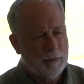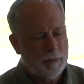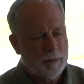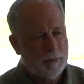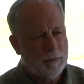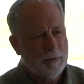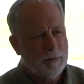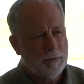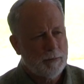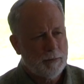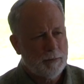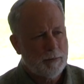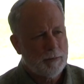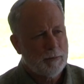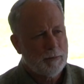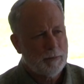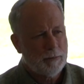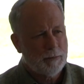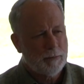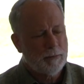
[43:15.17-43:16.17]
like,
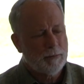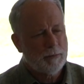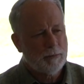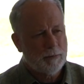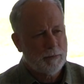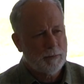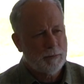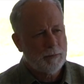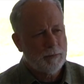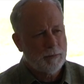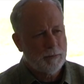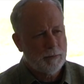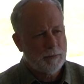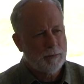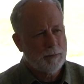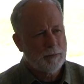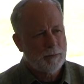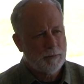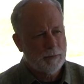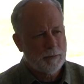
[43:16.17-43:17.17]
where,
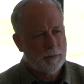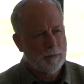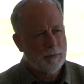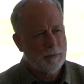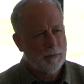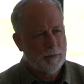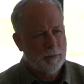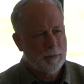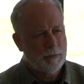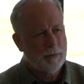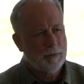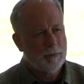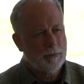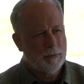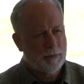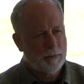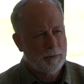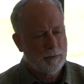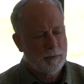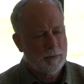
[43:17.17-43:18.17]
and
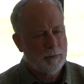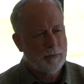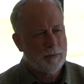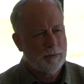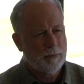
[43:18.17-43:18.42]
respect, like,